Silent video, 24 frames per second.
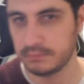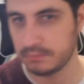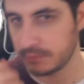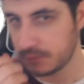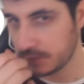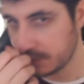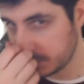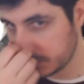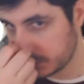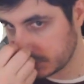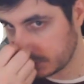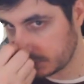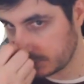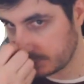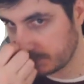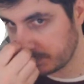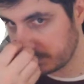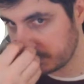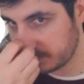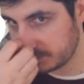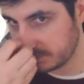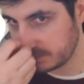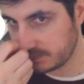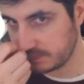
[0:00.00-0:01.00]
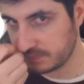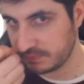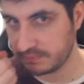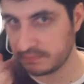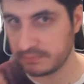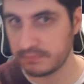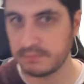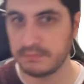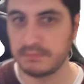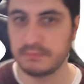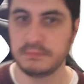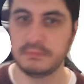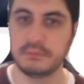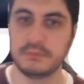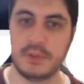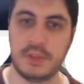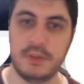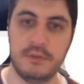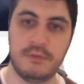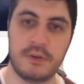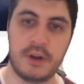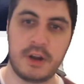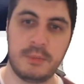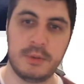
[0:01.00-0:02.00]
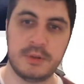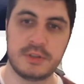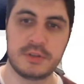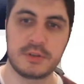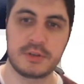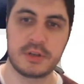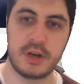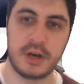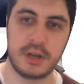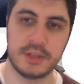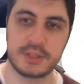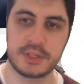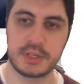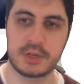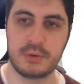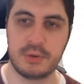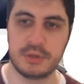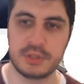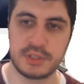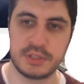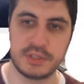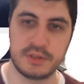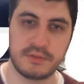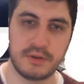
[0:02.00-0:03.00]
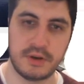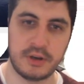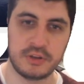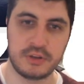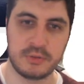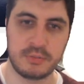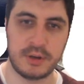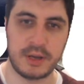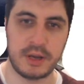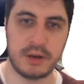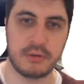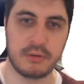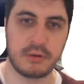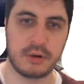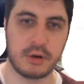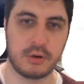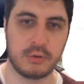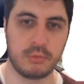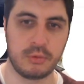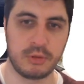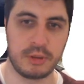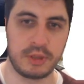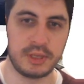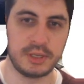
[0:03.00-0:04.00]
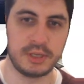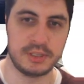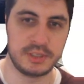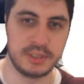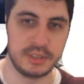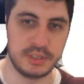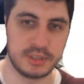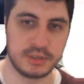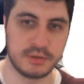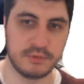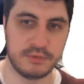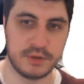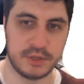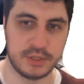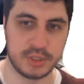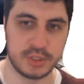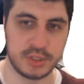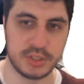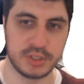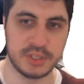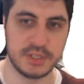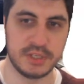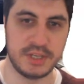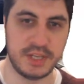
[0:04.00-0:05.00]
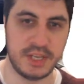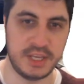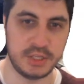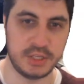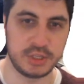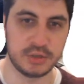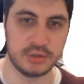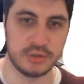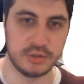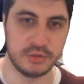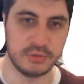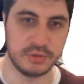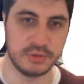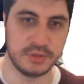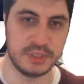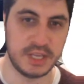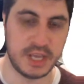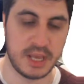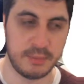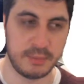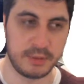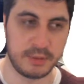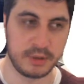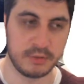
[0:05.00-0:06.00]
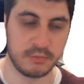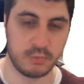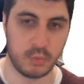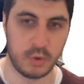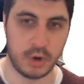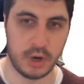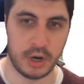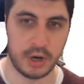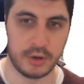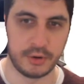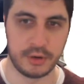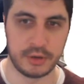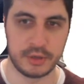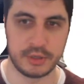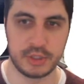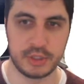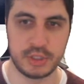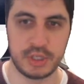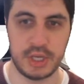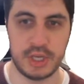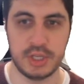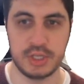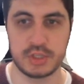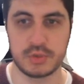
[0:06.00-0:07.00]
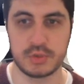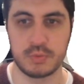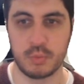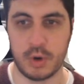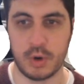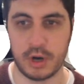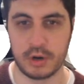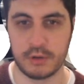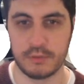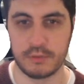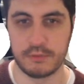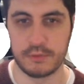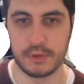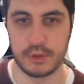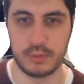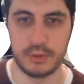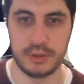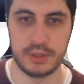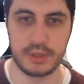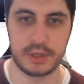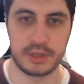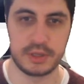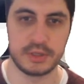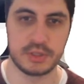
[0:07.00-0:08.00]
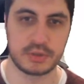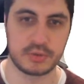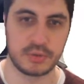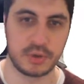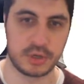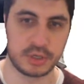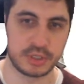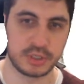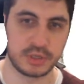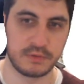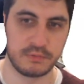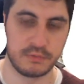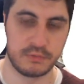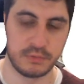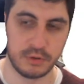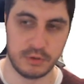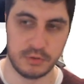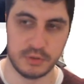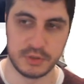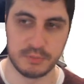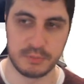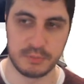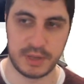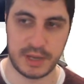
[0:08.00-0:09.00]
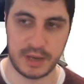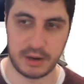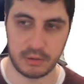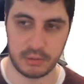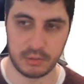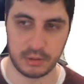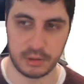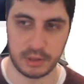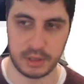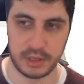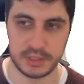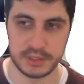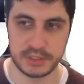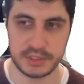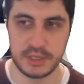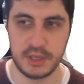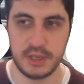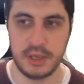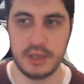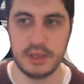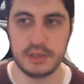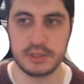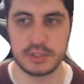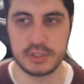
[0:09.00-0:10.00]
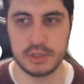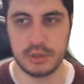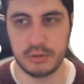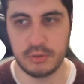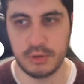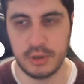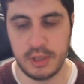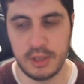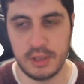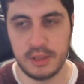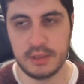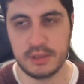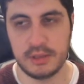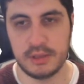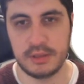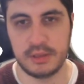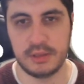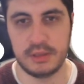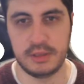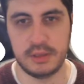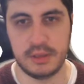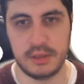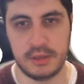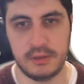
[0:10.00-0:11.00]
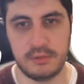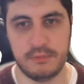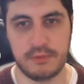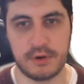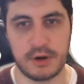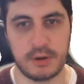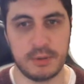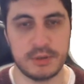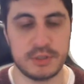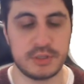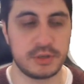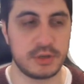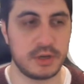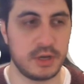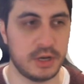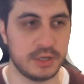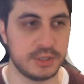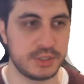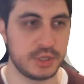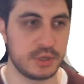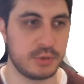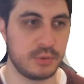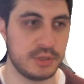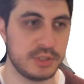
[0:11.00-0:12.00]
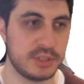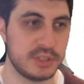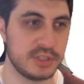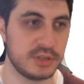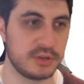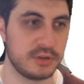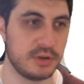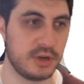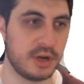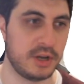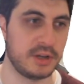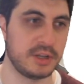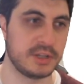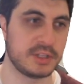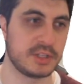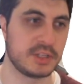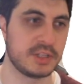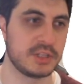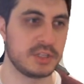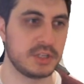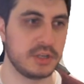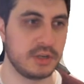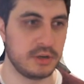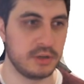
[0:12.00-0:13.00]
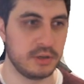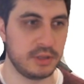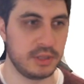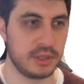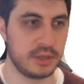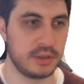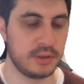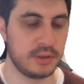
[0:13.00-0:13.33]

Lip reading: So, the environmental consequences of hydropower are related to interventions in nature due to damming of water, changed water flow in the construction of roads and power lines. So the environmental consequences are not necessarily